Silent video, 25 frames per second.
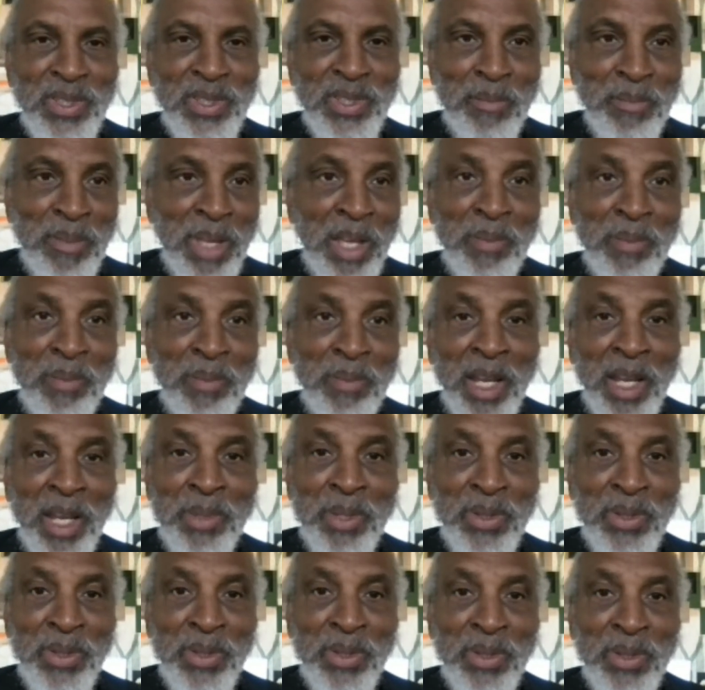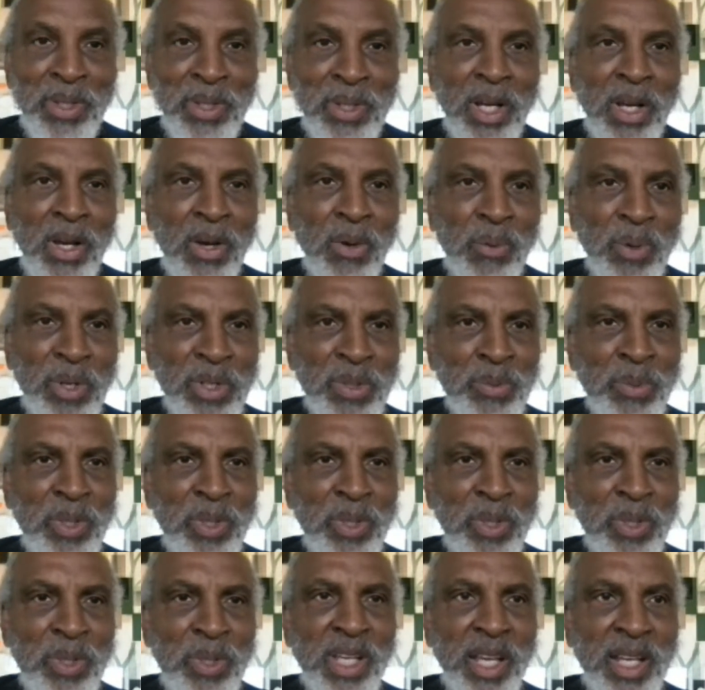That may or may not be true. What's
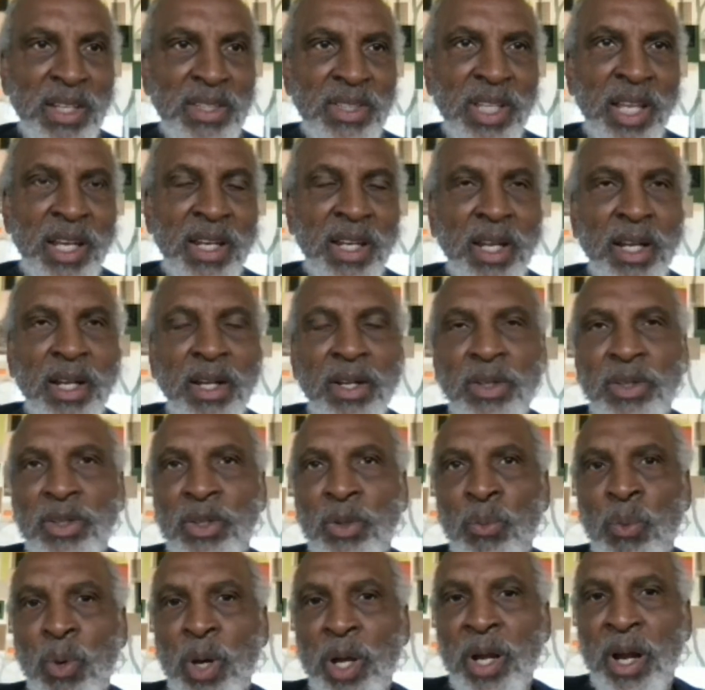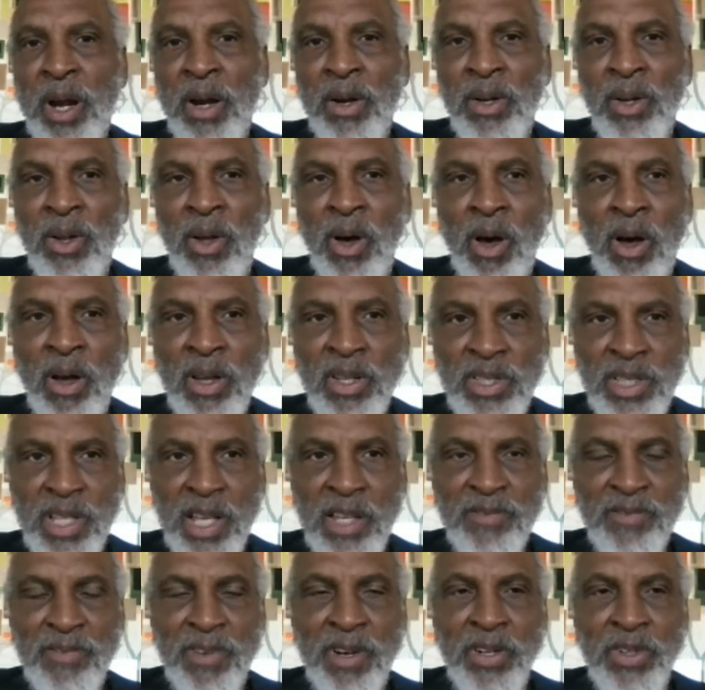really saying is that the way our laws
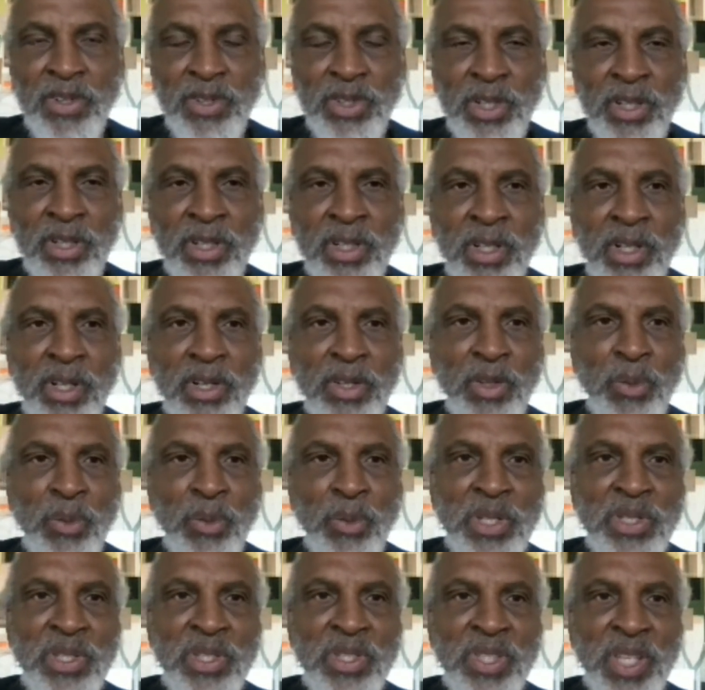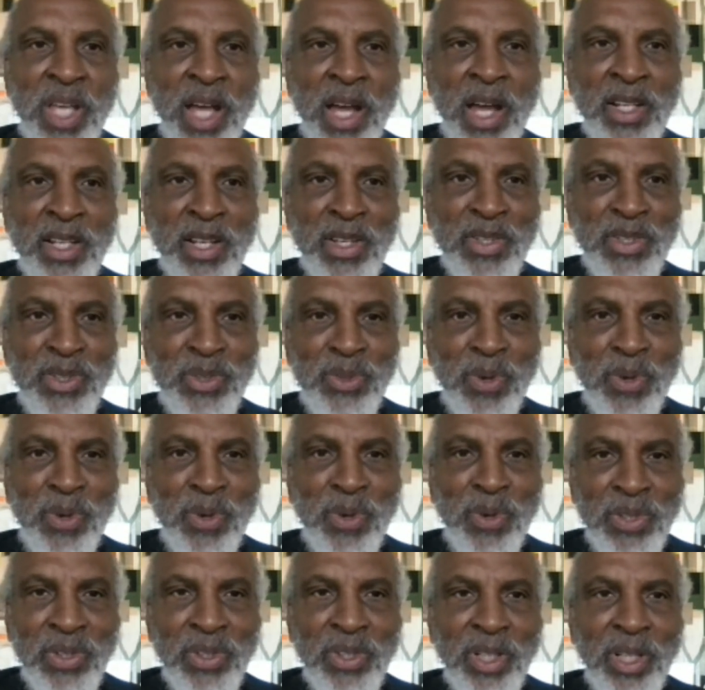have functioned, the way society is
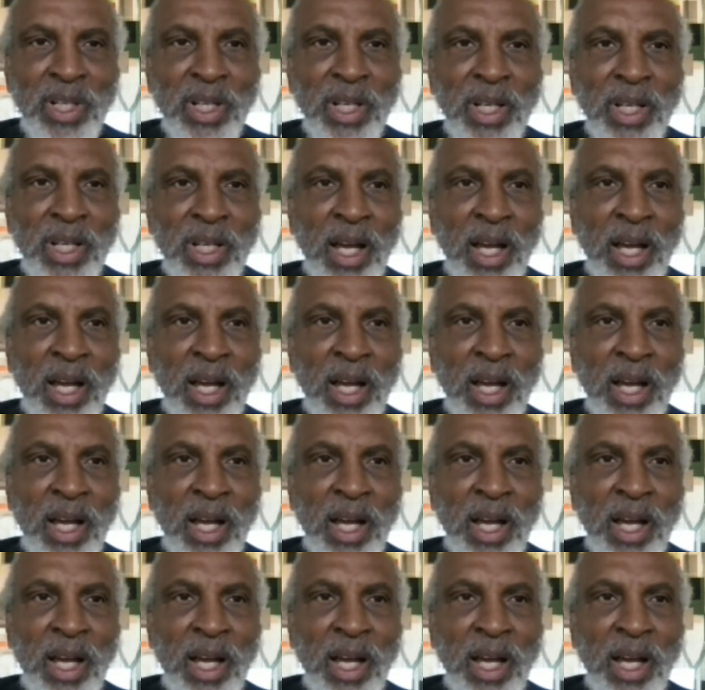structured,